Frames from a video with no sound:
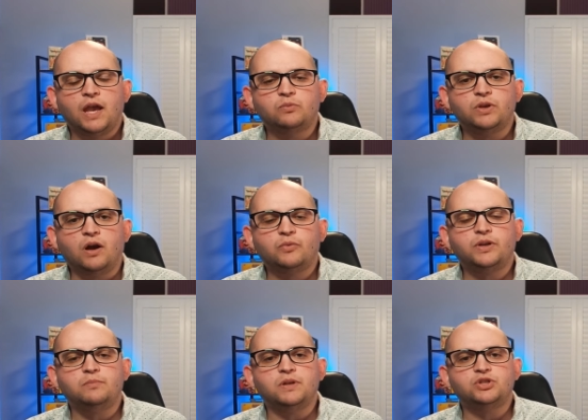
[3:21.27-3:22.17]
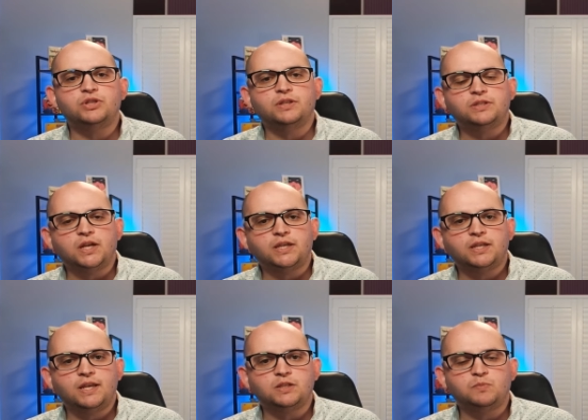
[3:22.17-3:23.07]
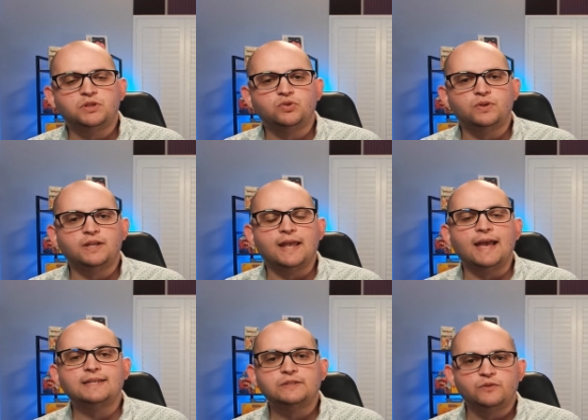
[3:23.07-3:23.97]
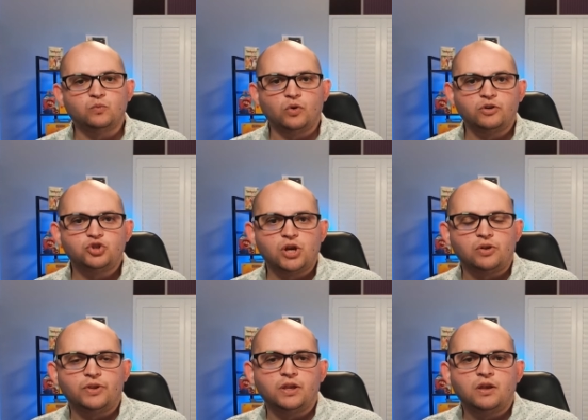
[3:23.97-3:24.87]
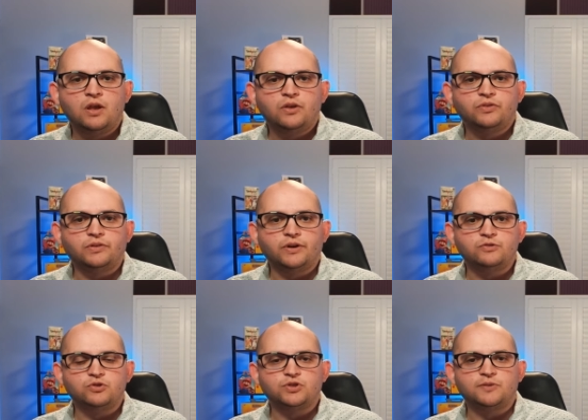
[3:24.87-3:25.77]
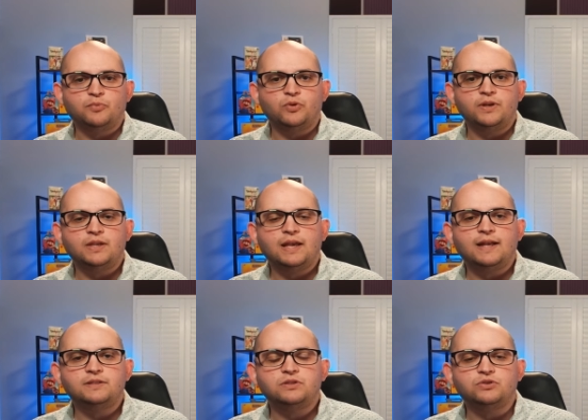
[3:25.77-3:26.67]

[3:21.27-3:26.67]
And we already mentioned that Duggan has been doing an excellent work juggling the larger supporting cast.